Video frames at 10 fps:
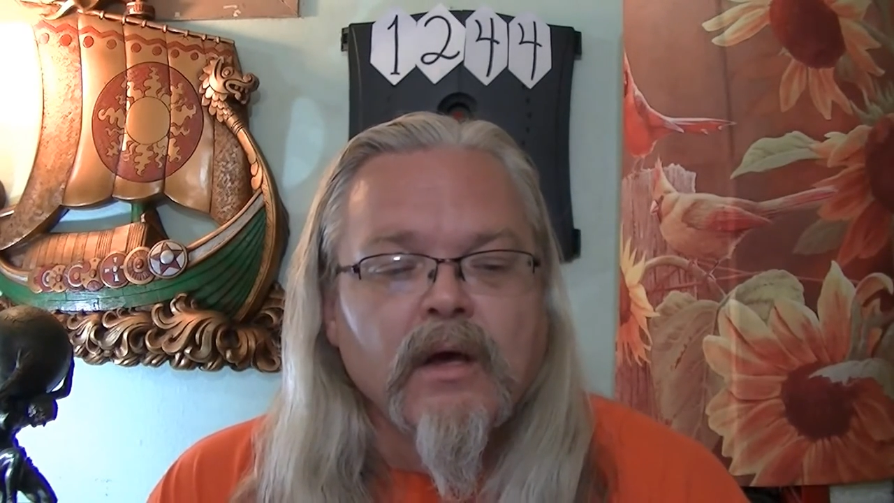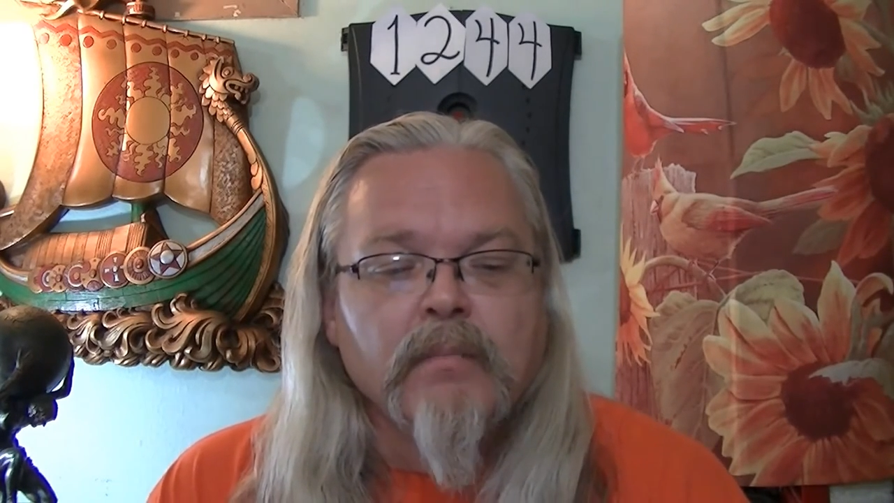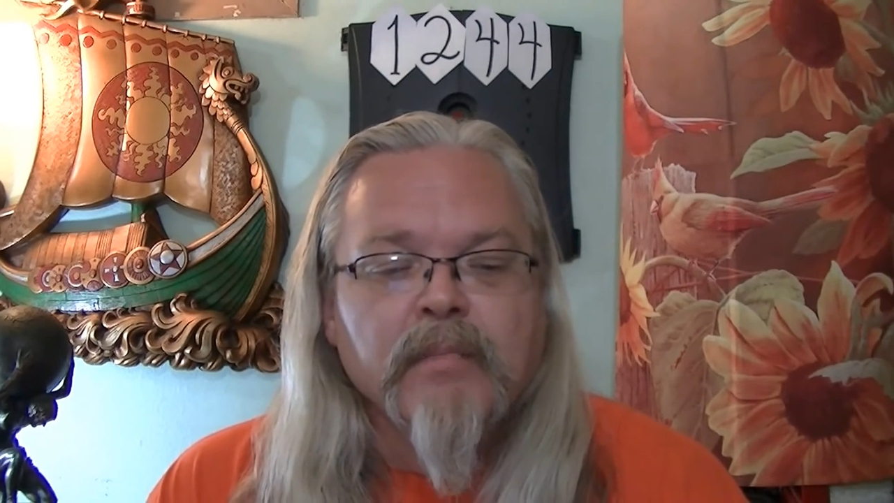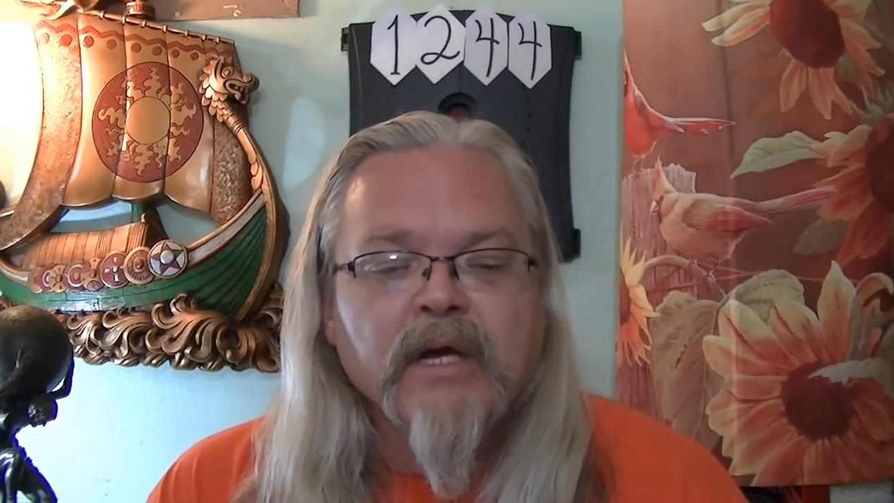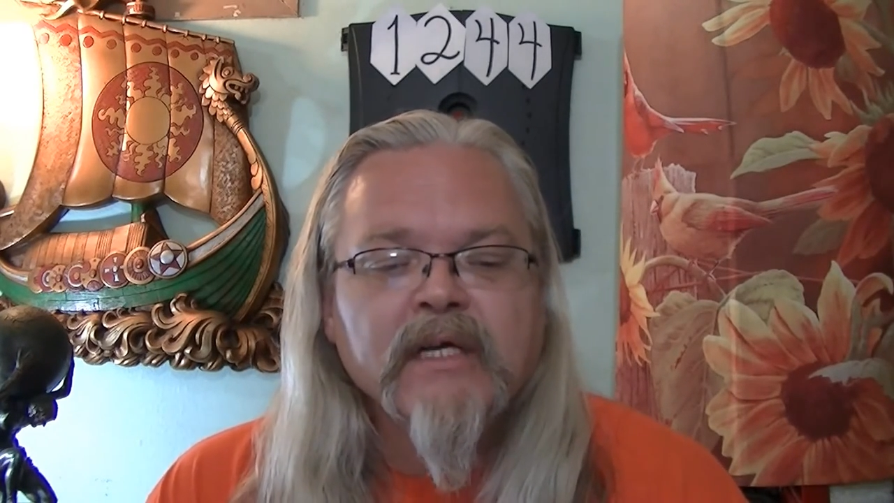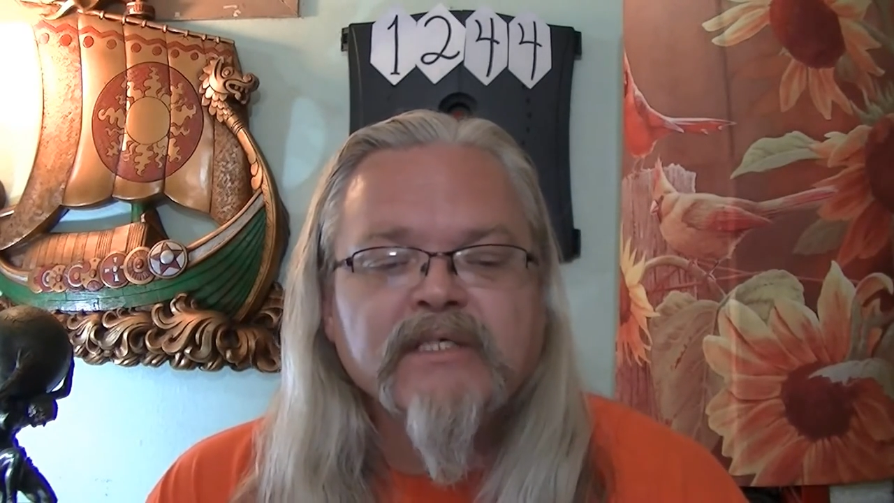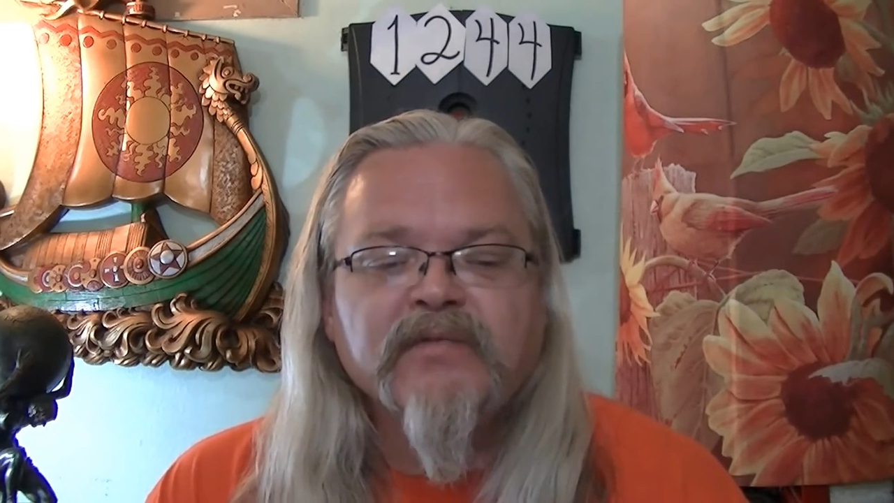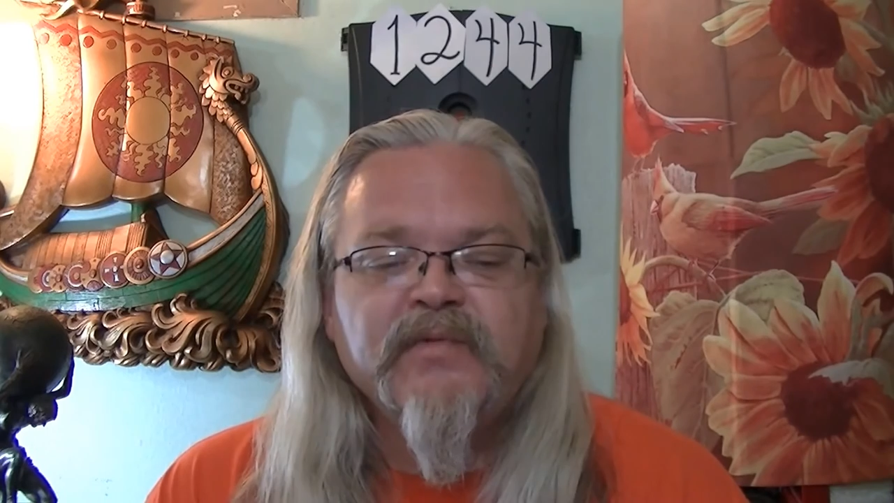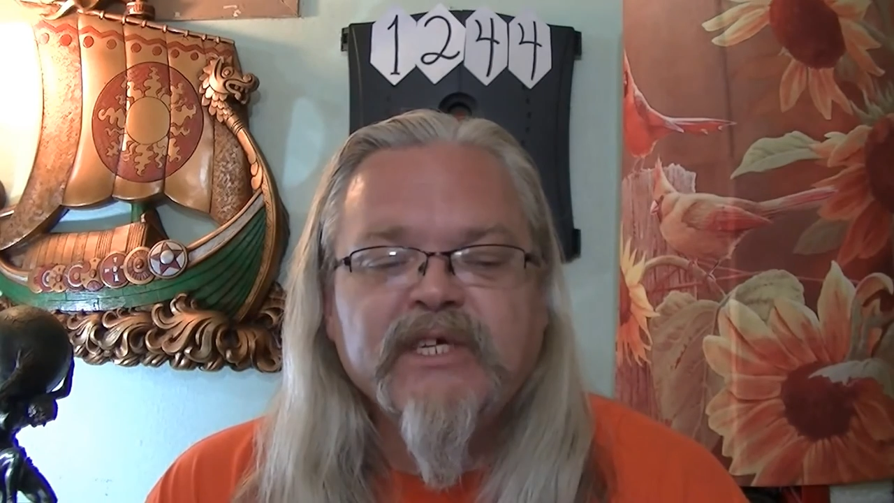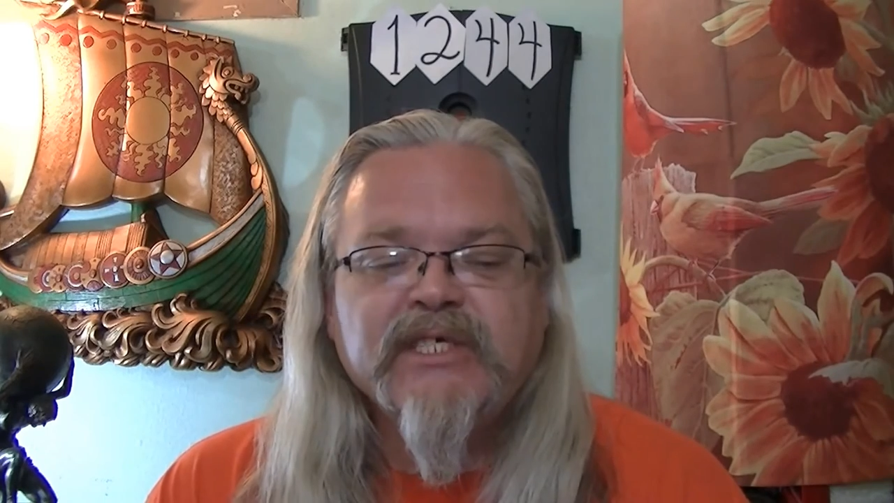Millions of
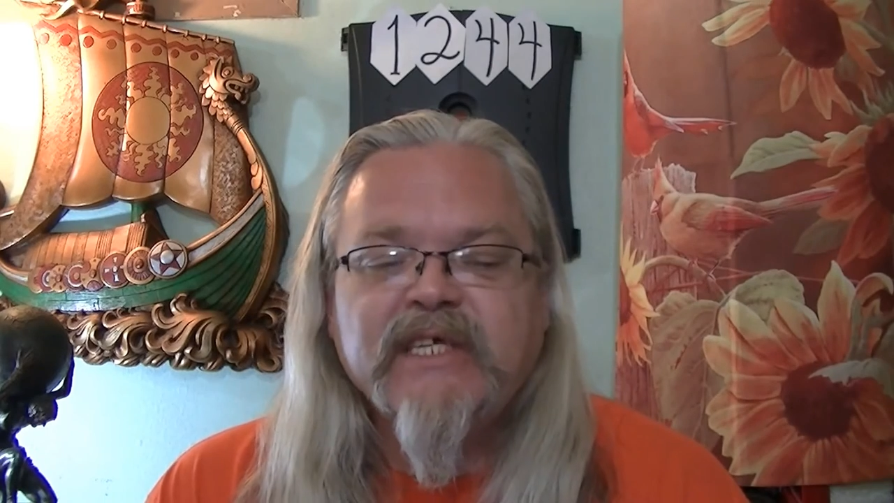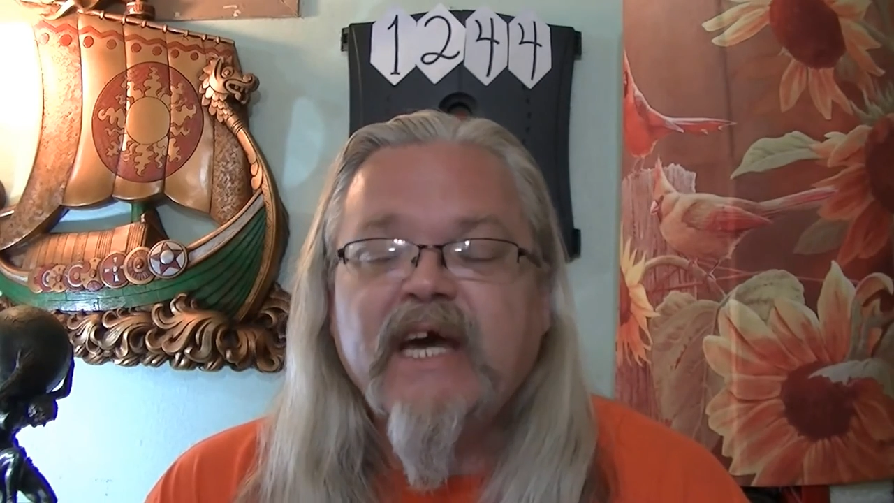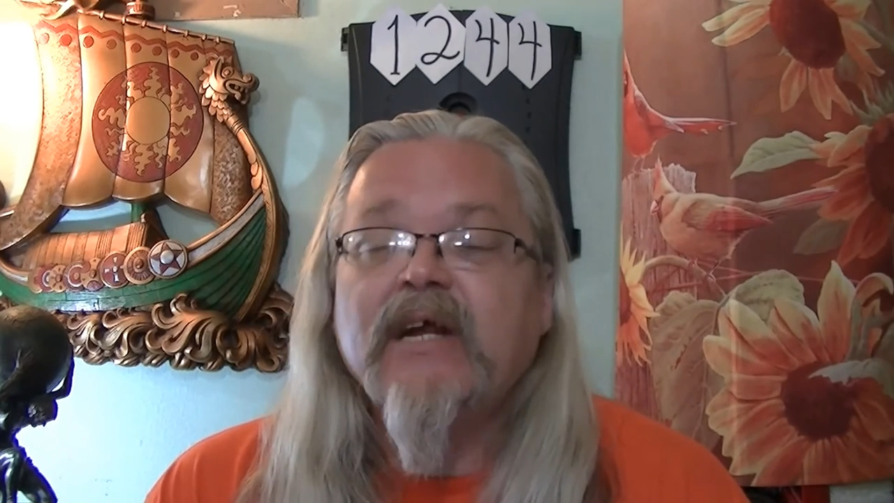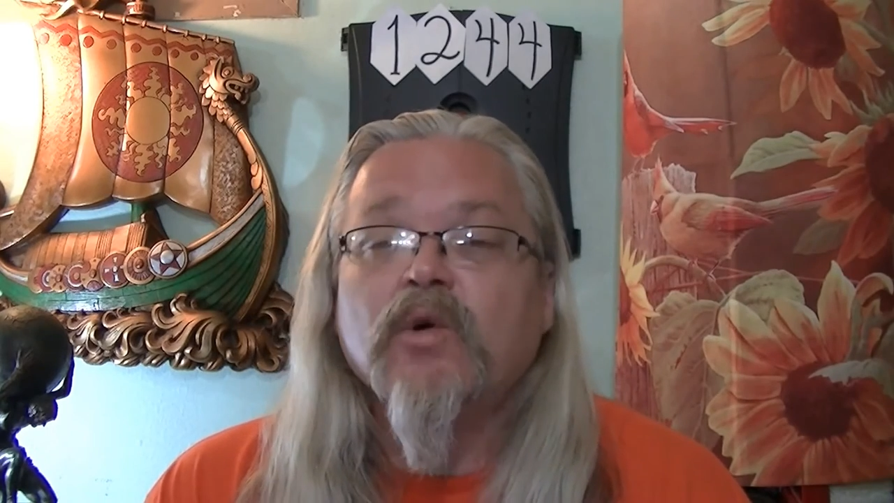fish dead at